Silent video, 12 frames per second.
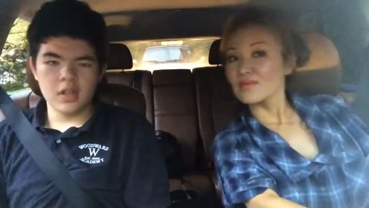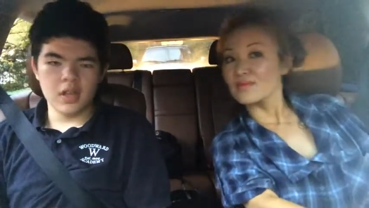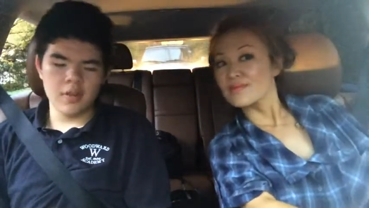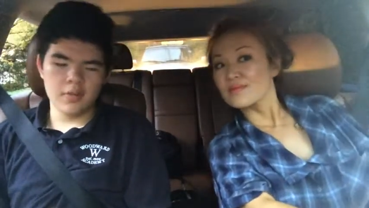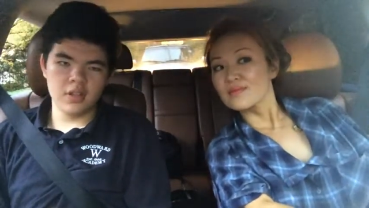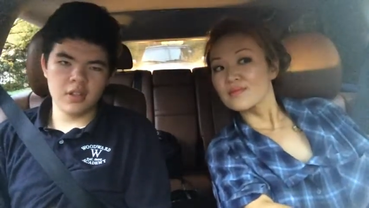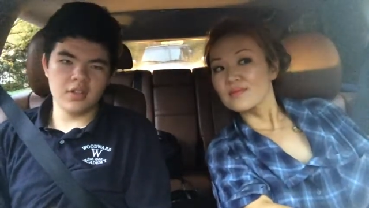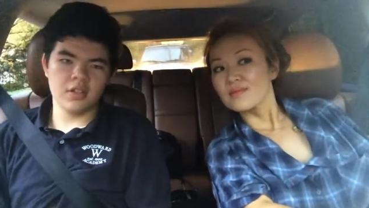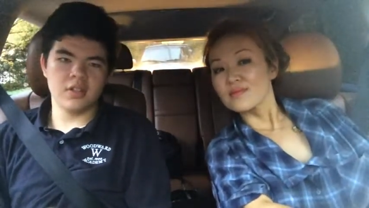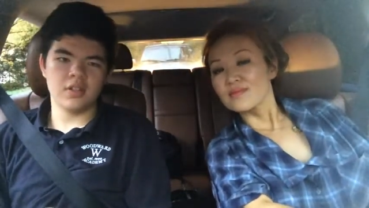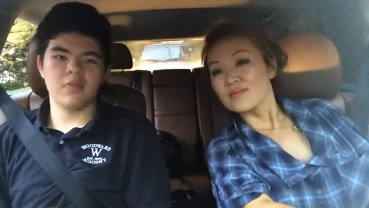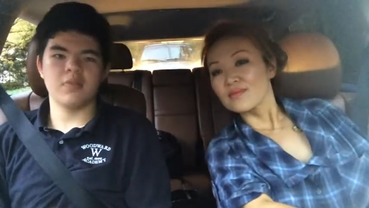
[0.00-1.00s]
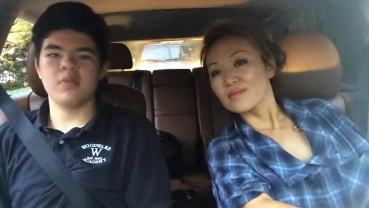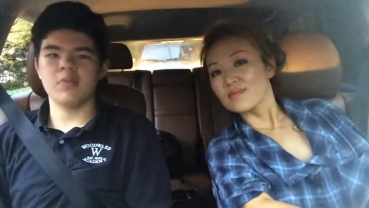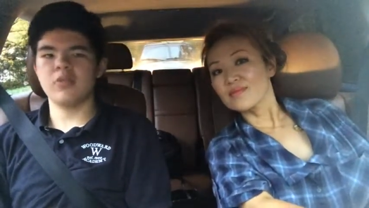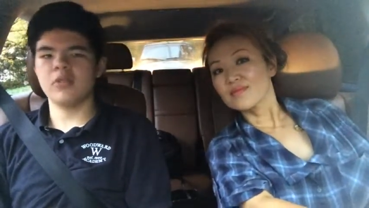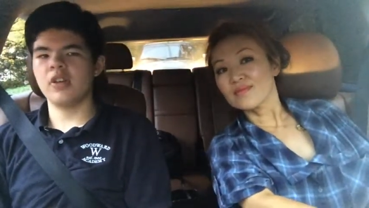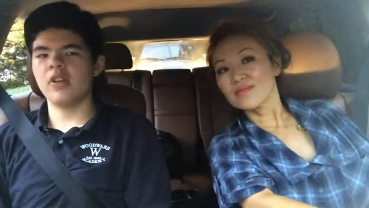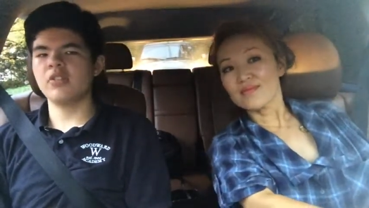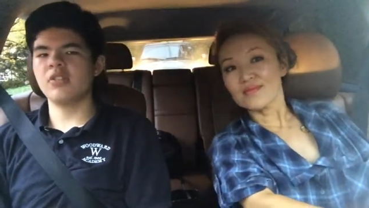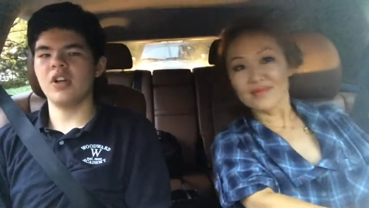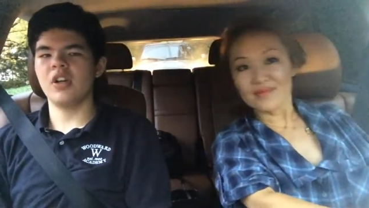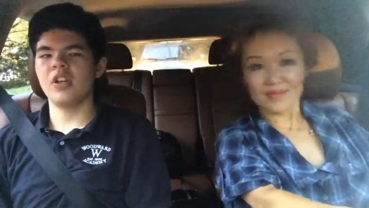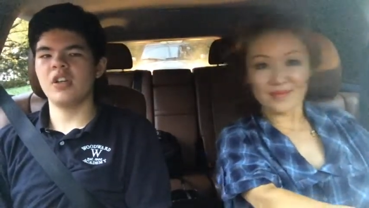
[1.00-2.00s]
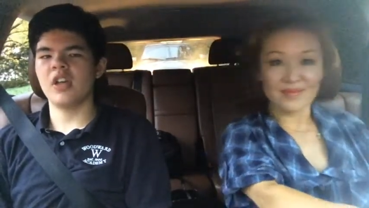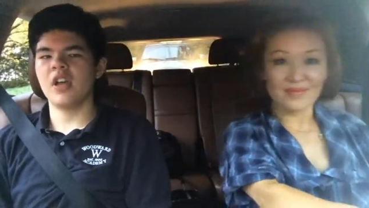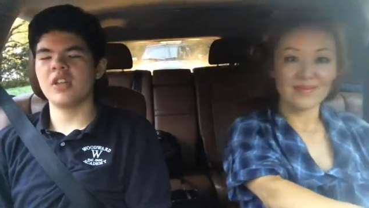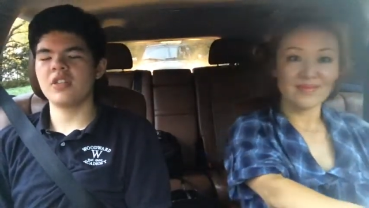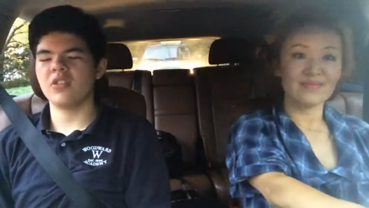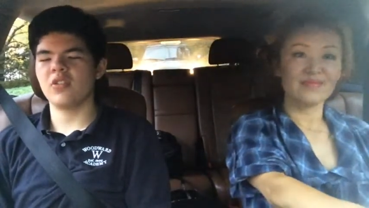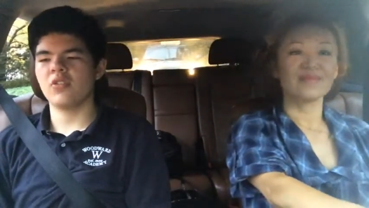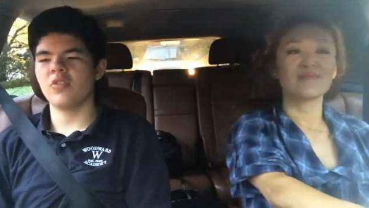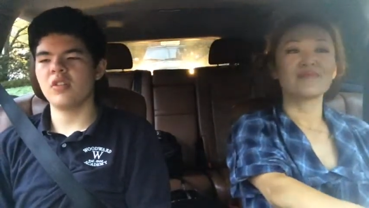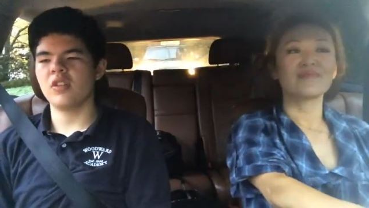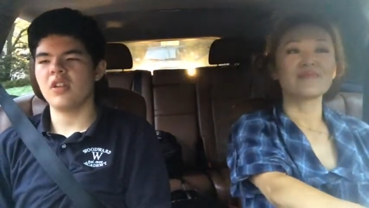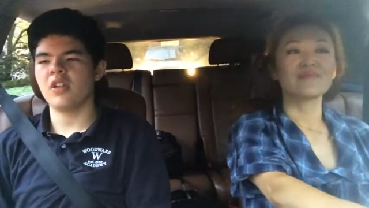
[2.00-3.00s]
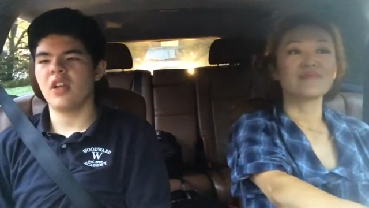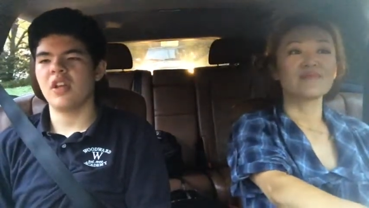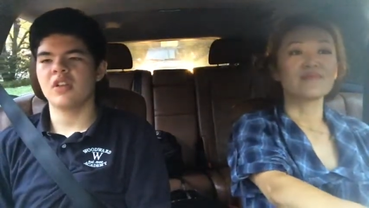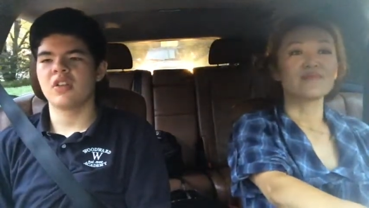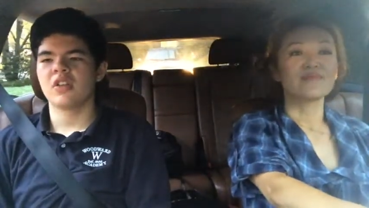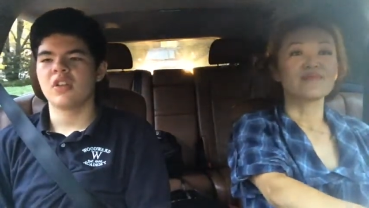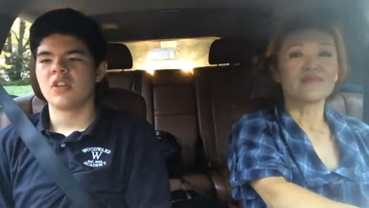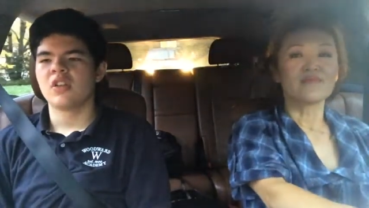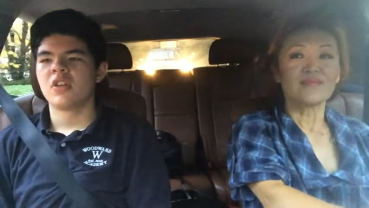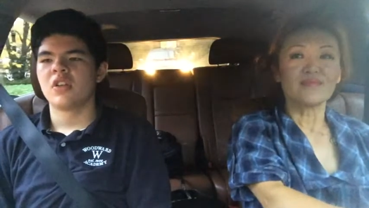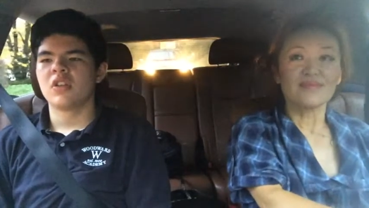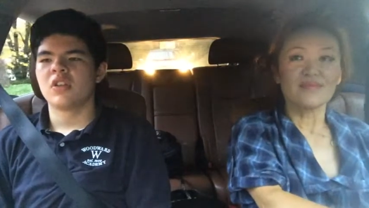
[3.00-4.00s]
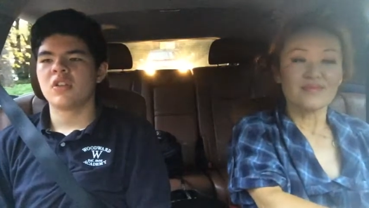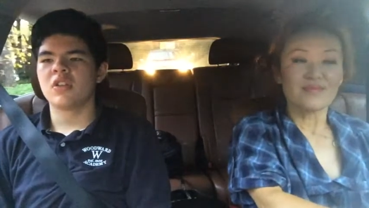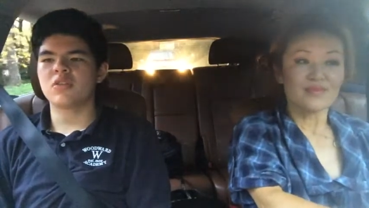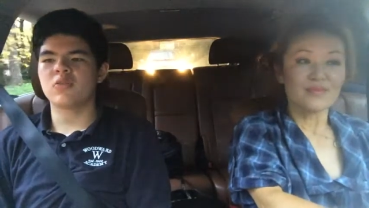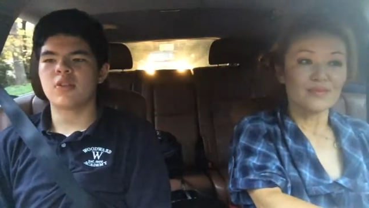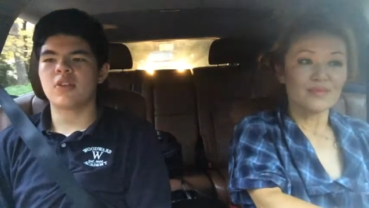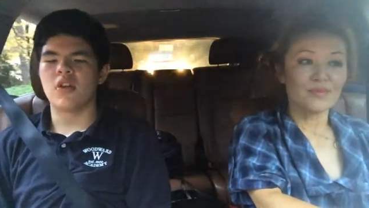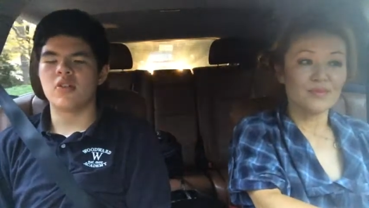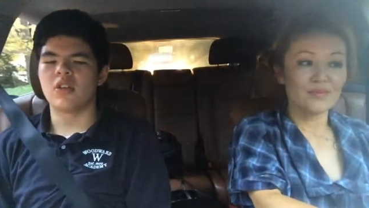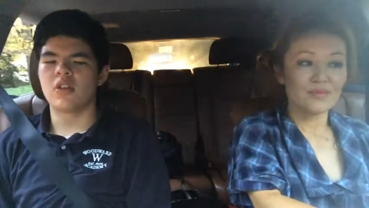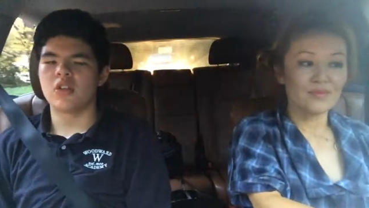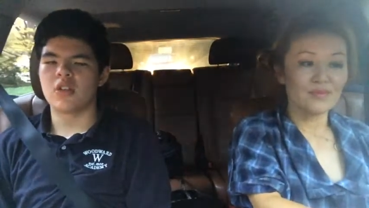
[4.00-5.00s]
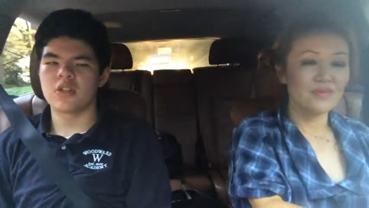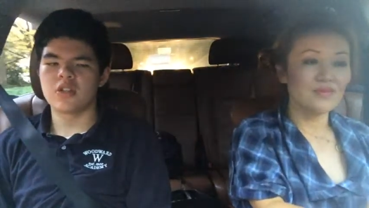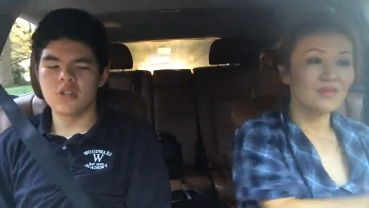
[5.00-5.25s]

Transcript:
Speaker 1: I mean, Coach Hunt has only like this is what Coach Hunt does.